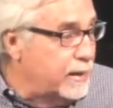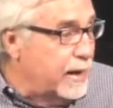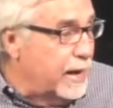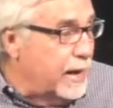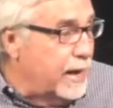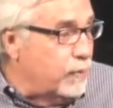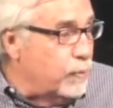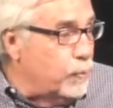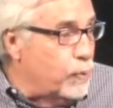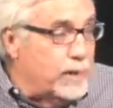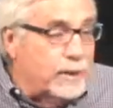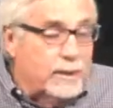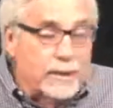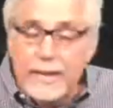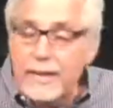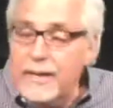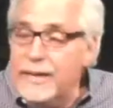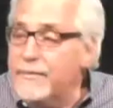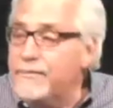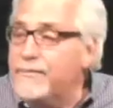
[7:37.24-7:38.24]
And we
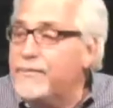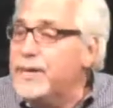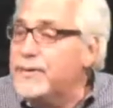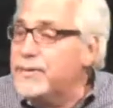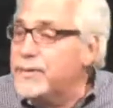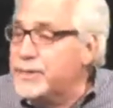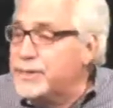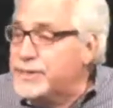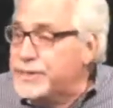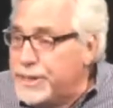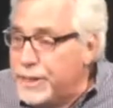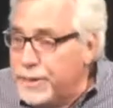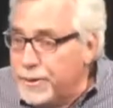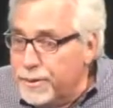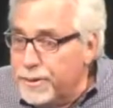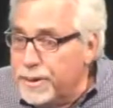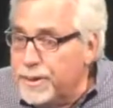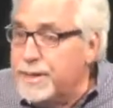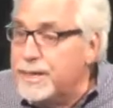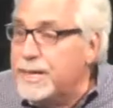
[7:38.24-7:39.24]
live in the
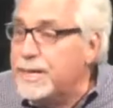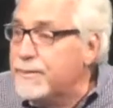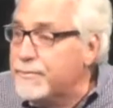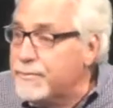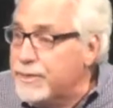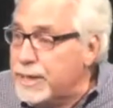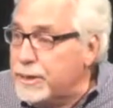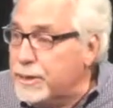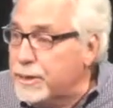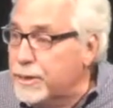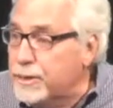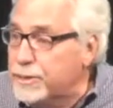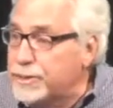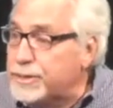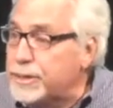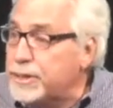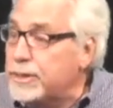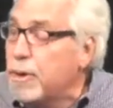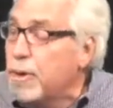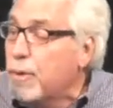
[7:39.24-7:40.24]
tyranny of the
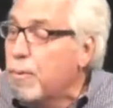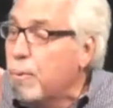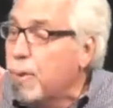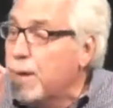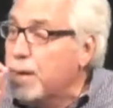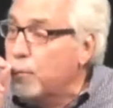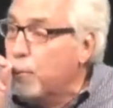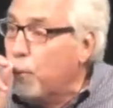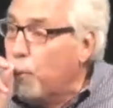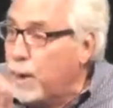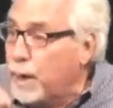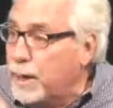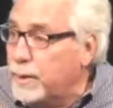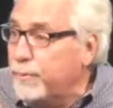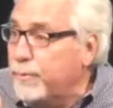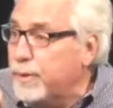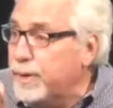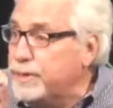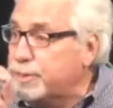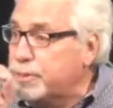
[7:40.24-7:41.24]
urgent when
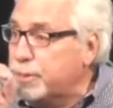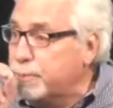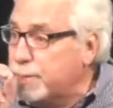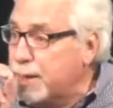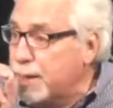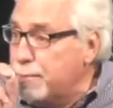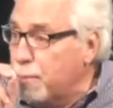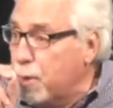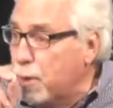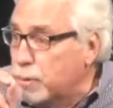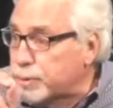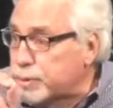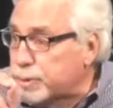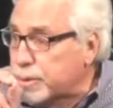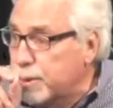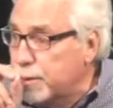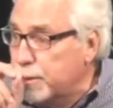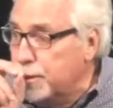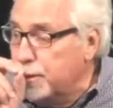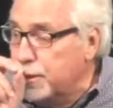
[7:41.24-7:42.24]
what we should be most
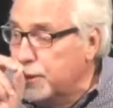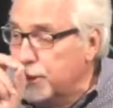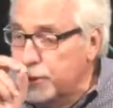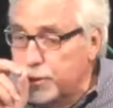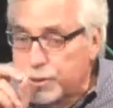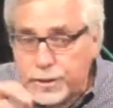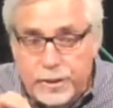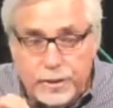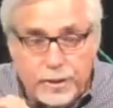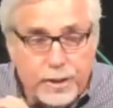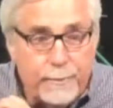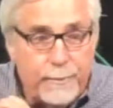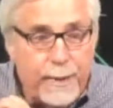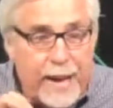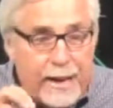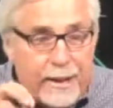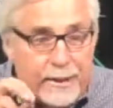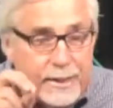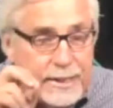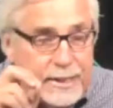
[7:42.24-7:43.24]
uh, concerned
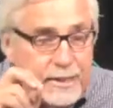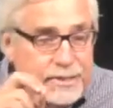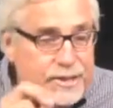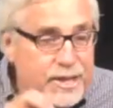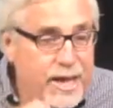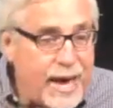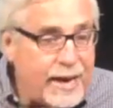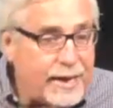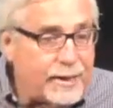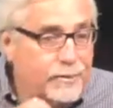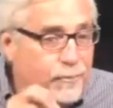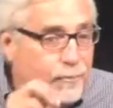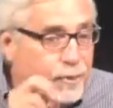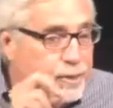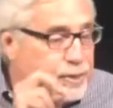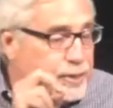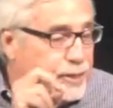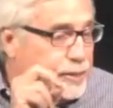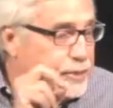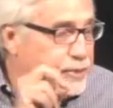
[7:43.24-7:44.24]
about is that
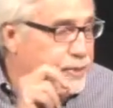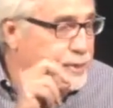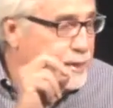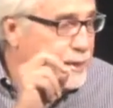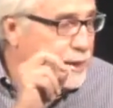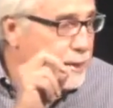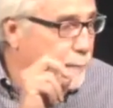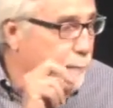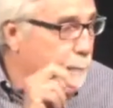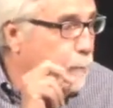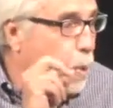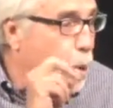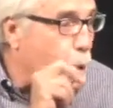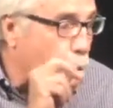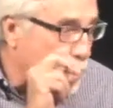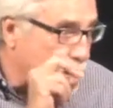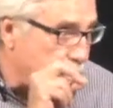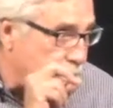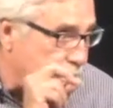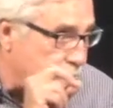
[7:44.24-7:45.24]
which is
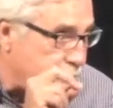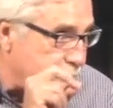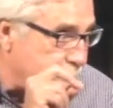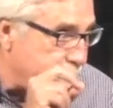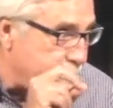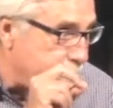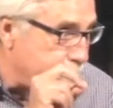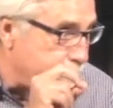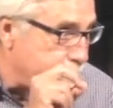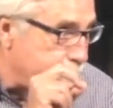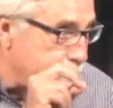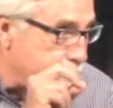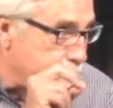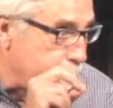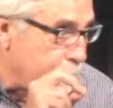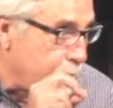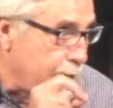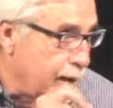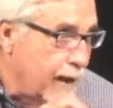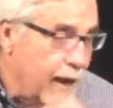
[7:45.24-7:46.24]
important.
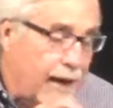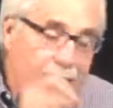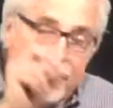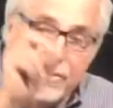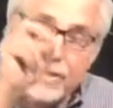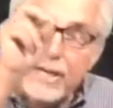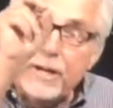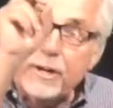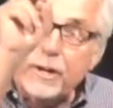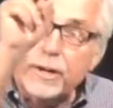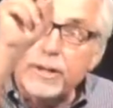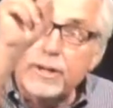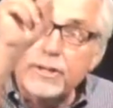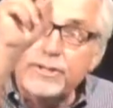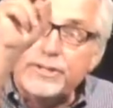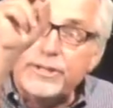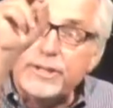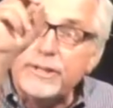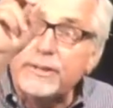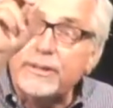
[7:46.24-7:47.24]
And the
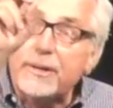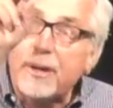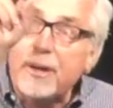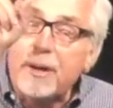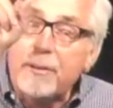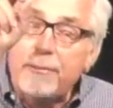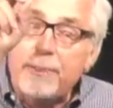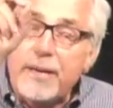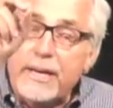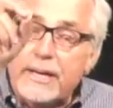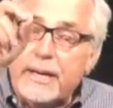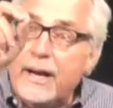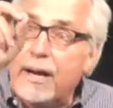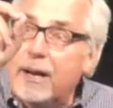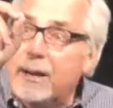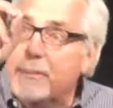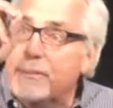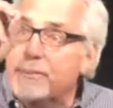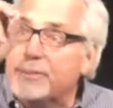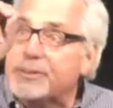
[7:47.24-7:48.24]
urgent
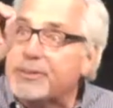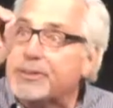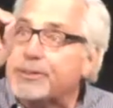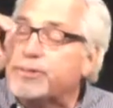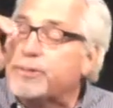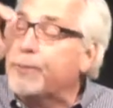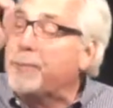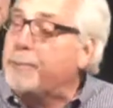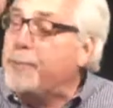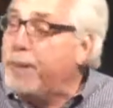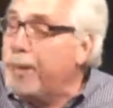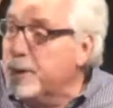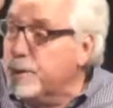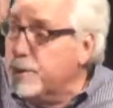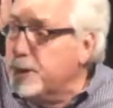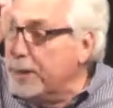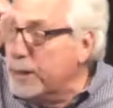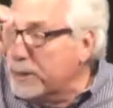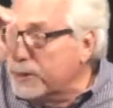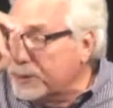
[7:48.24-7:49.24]
becomes
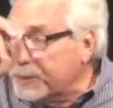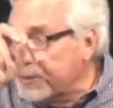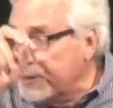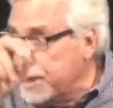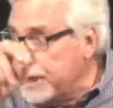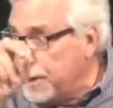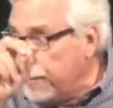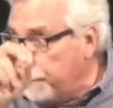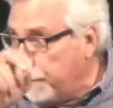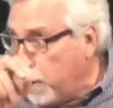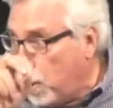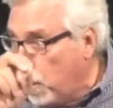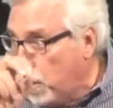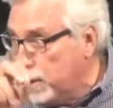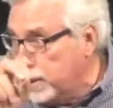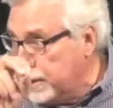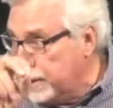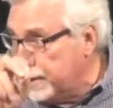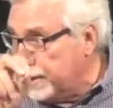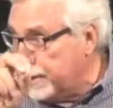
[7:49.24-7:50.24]
superior to the
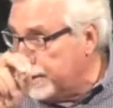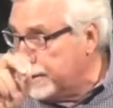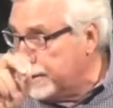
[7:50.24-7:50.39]
important